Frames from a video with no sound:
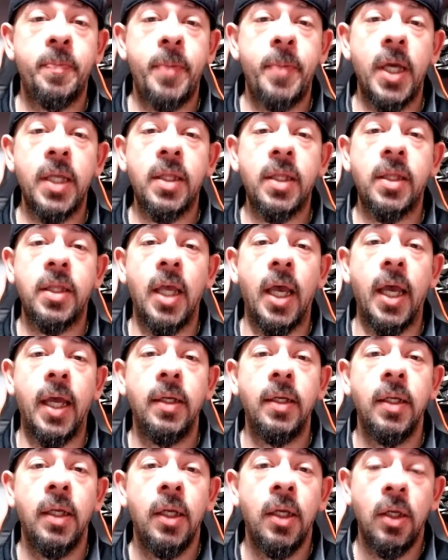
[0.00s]
that.
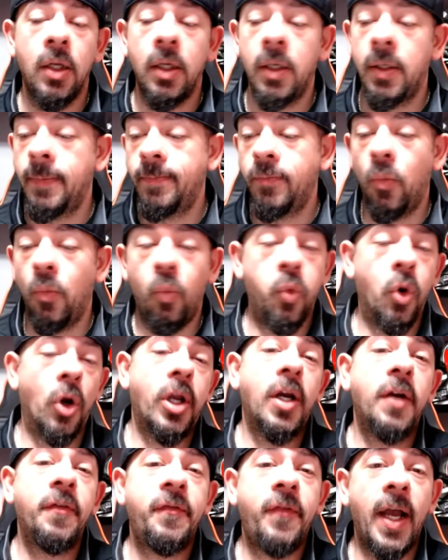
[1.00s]
We're going to find
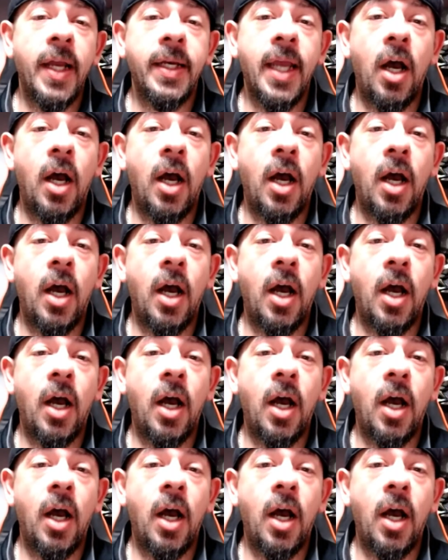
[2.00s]
out,